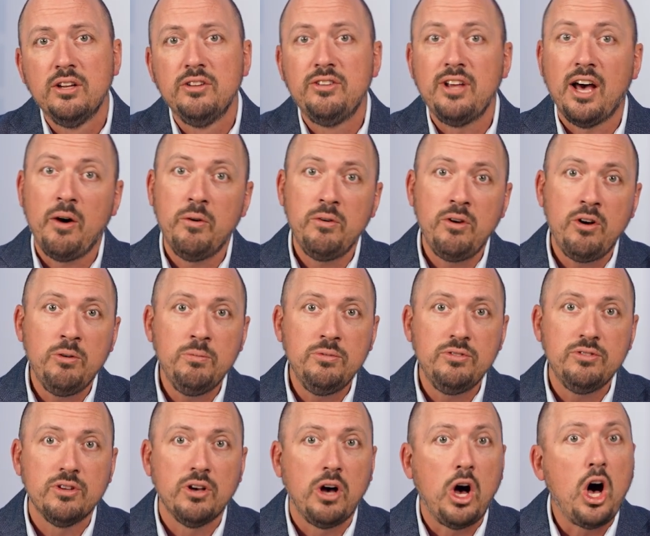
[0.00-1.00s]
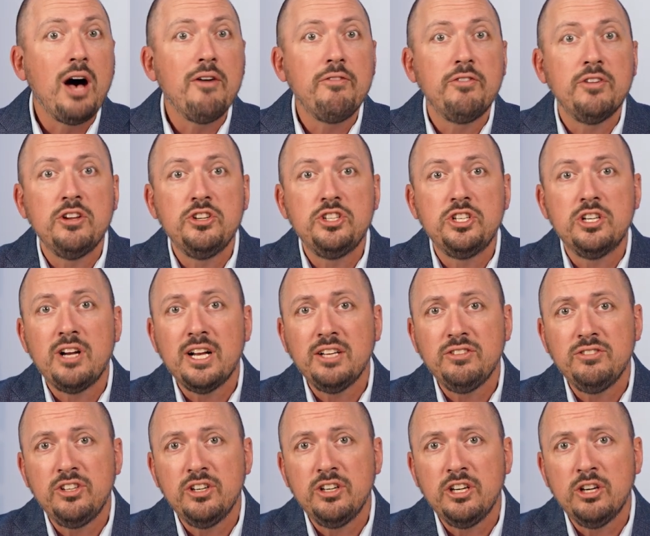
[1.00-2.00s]
Townhomes often insure
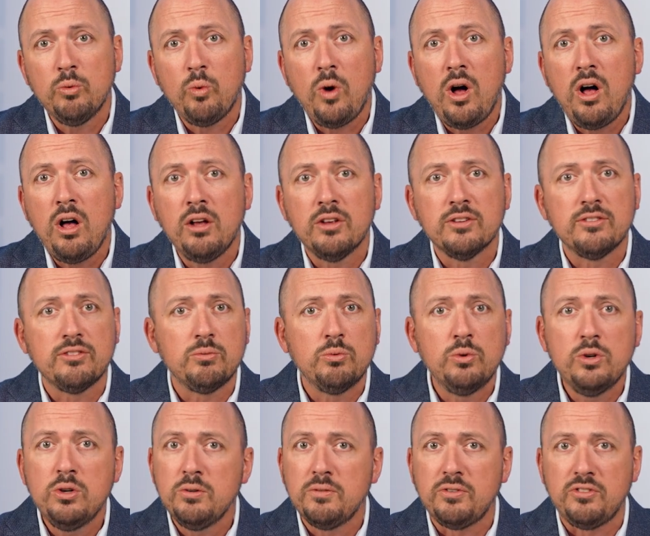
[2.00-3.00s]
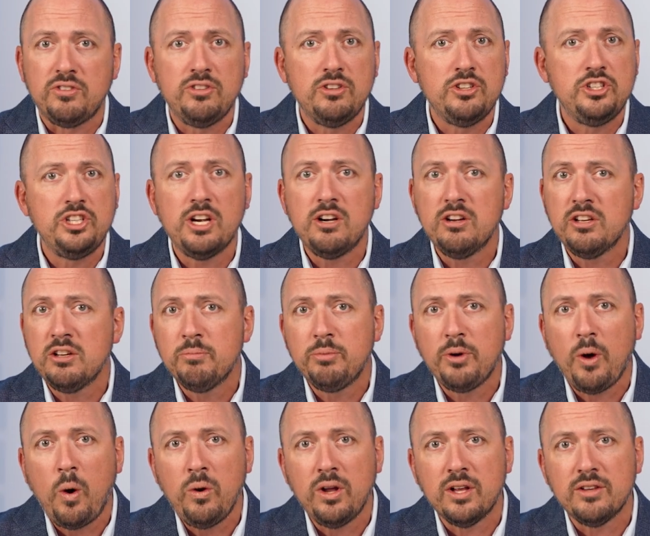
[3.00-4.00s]
exterior walls, roofs, shared
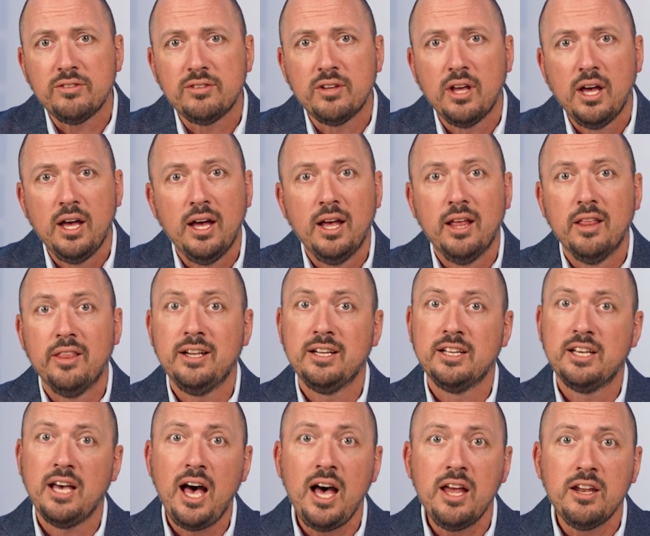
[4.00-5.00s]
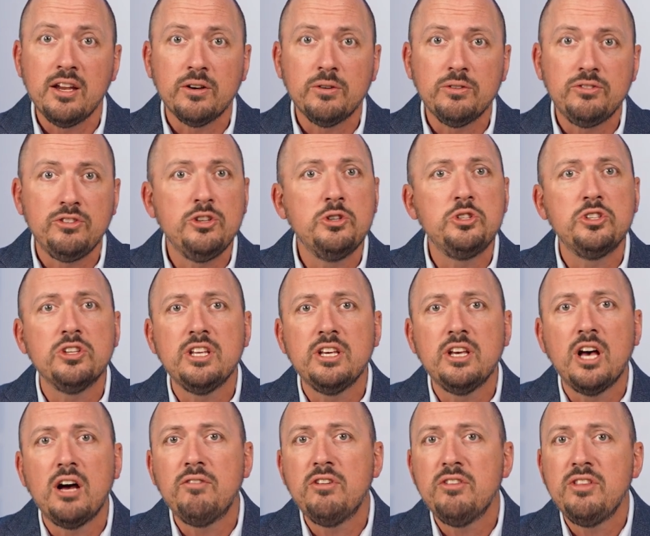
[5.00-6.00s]
components. Then condos usually
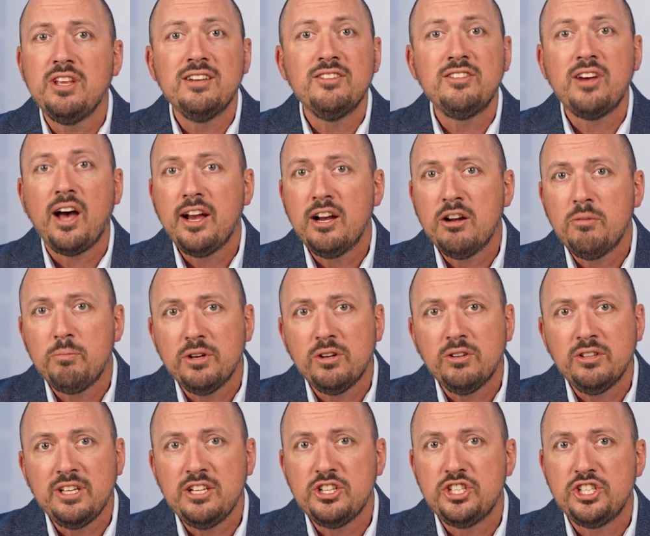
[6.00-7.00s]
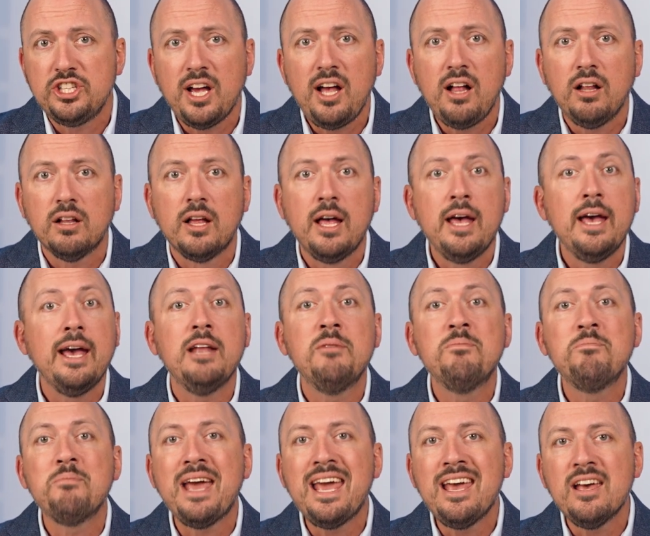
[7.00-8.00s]
cover the entire building shell
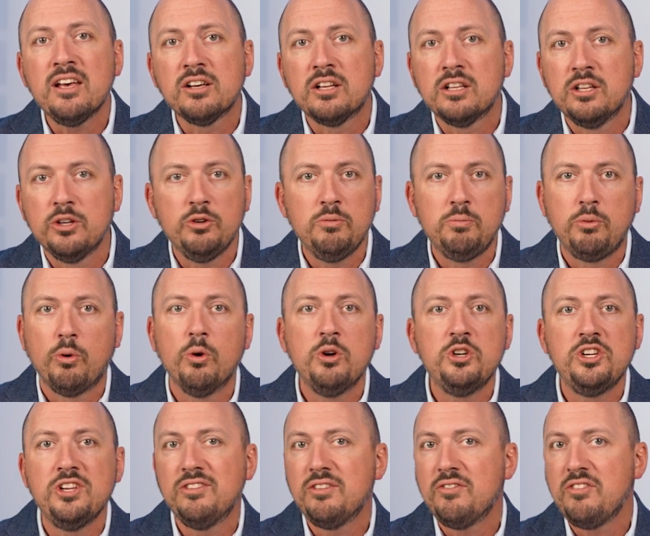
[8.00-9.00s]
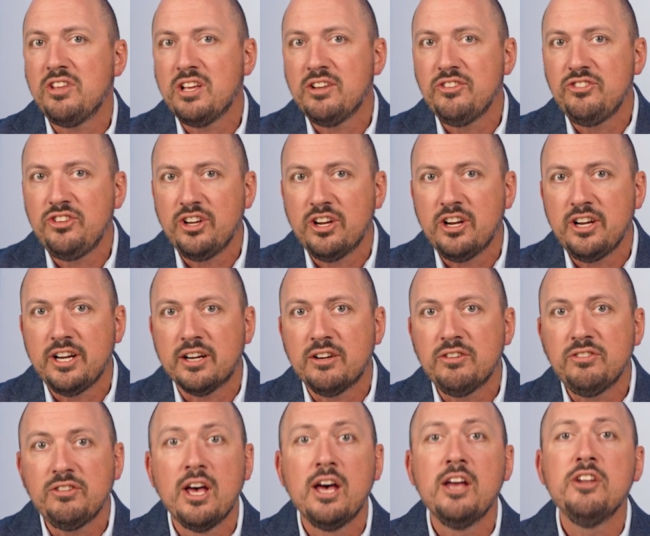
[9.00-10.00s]
and may include portions of the
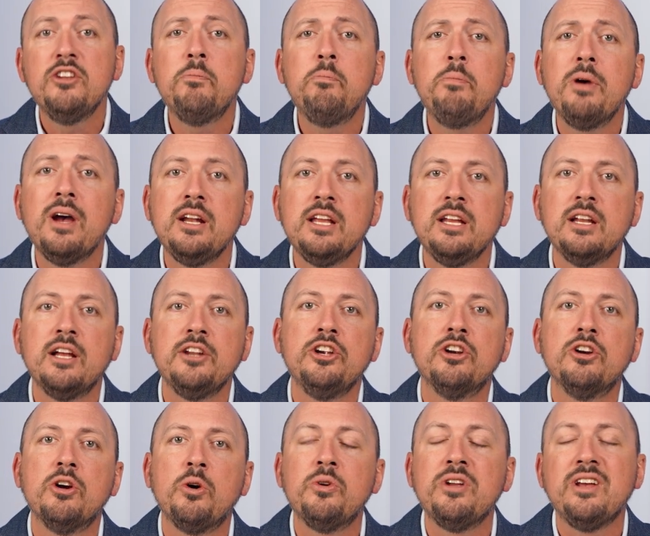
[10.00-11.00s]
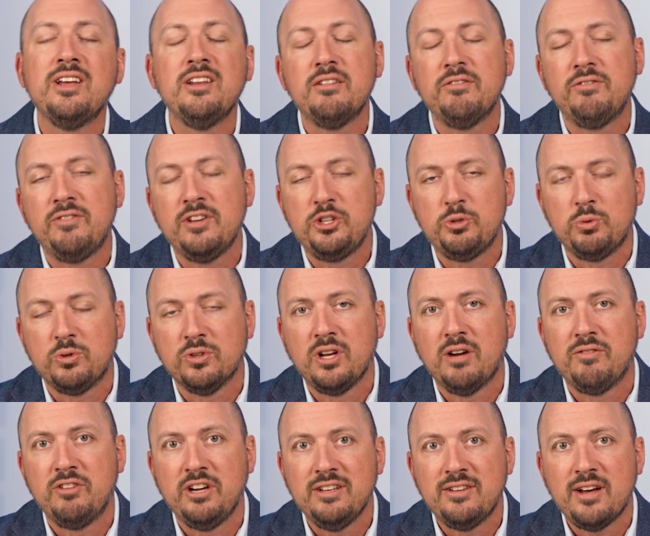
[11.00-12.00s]
interiors depending on your own individual
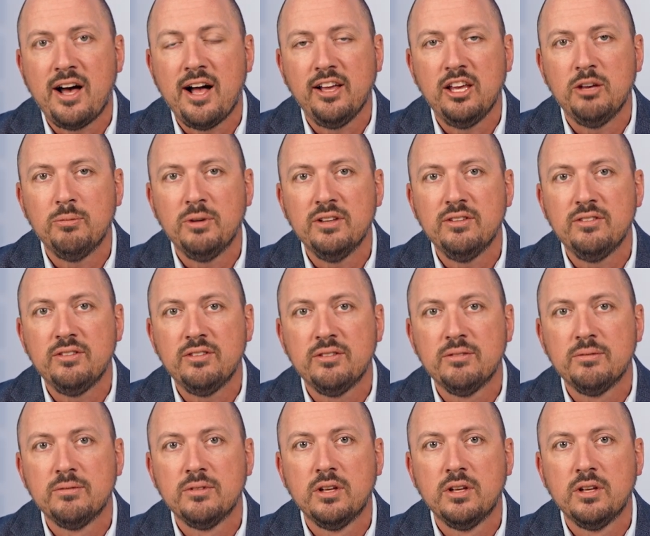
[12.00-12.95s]
governing documents.